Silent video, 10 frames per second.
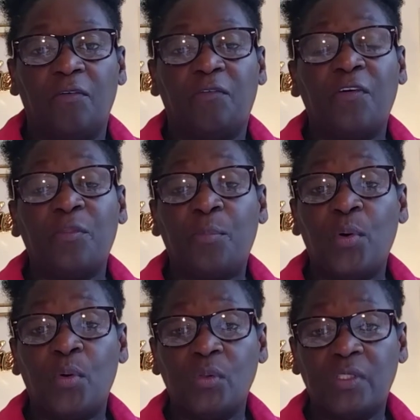the
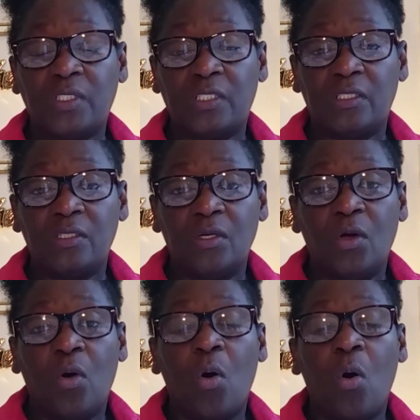post,
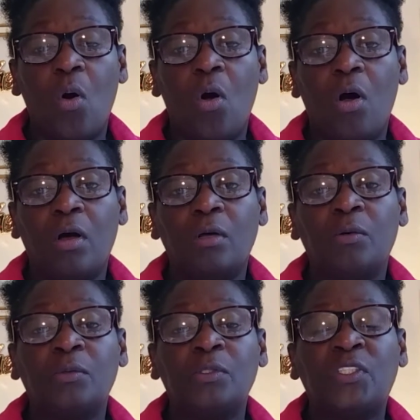or
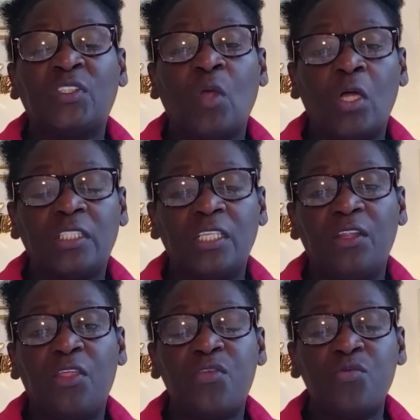sorting
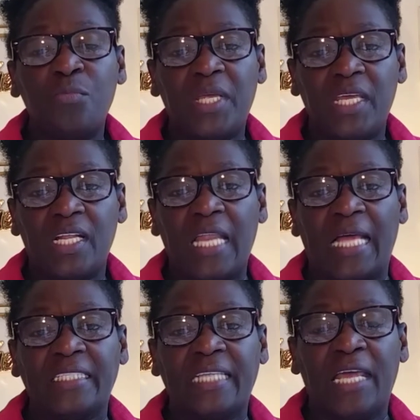through mail
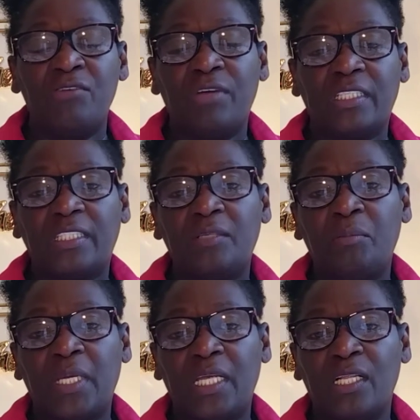and directing
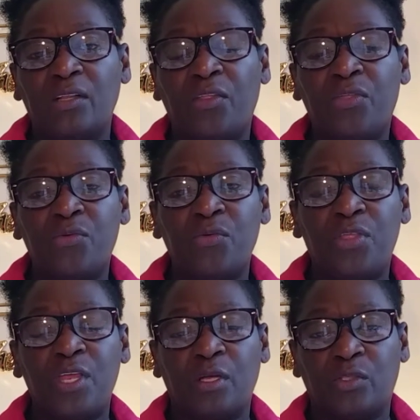mail
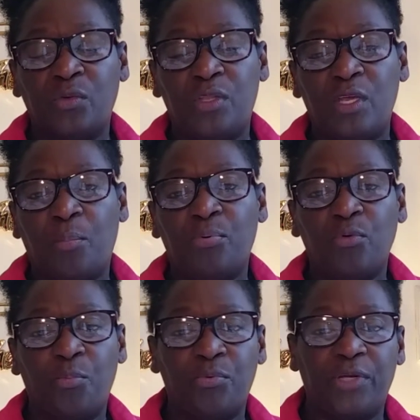to the
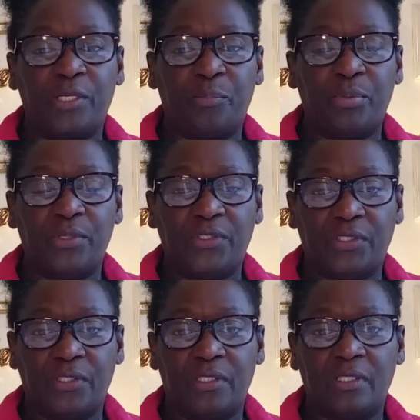appropriate
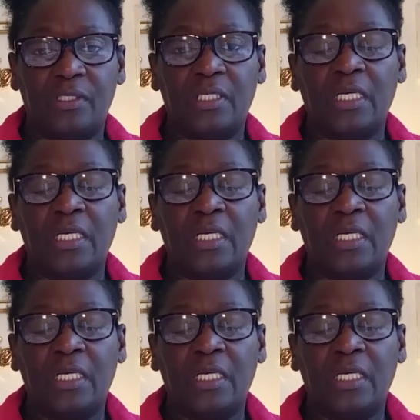person,